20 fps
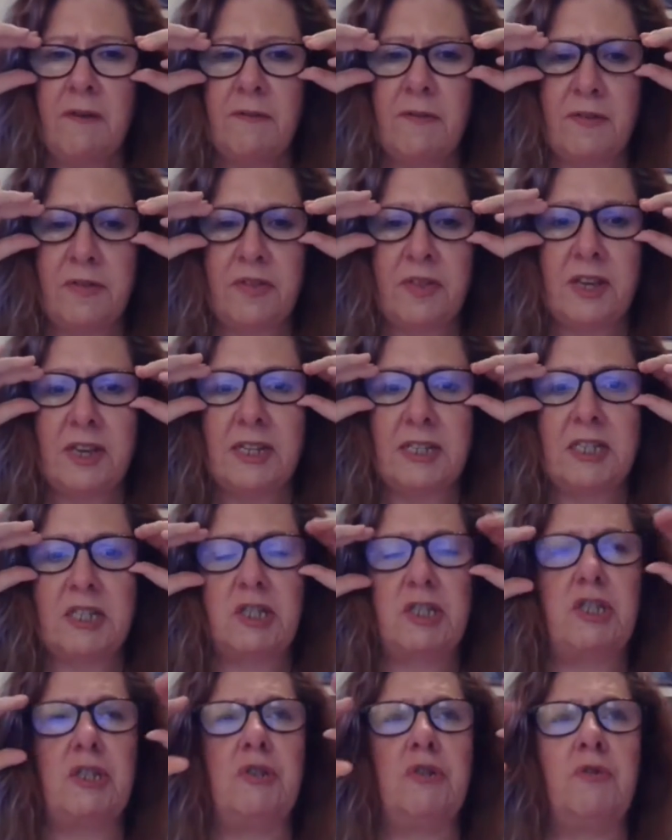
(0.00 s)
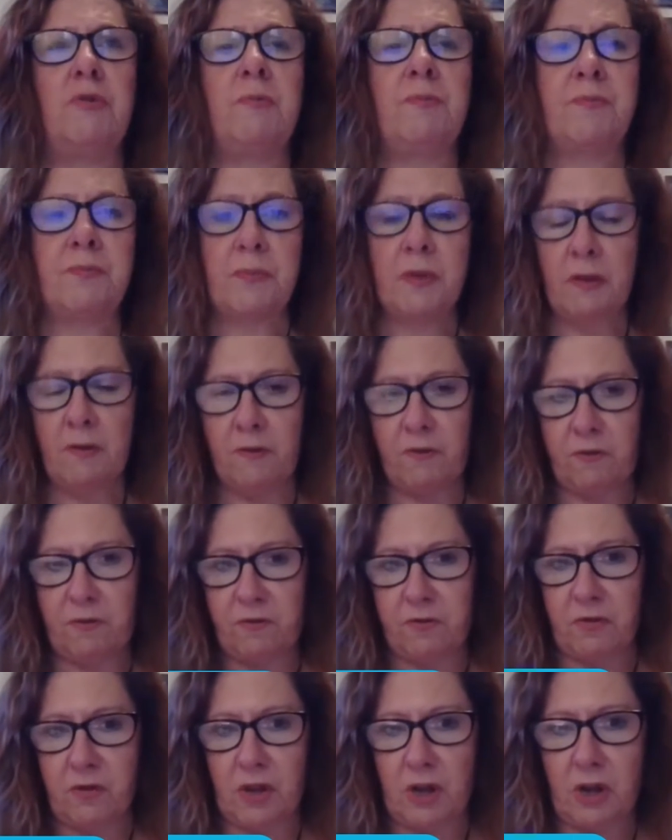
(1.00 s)
for things to
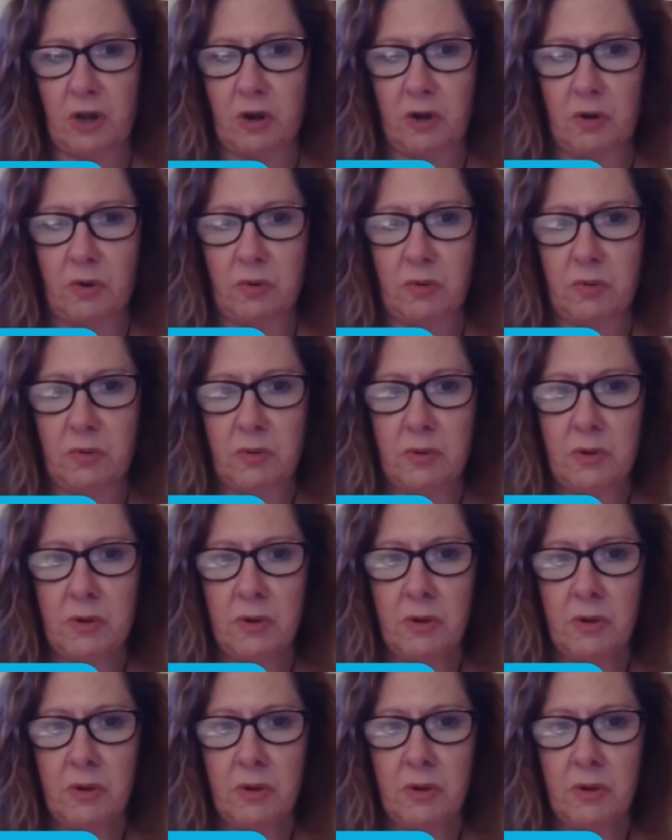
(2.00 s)
flow,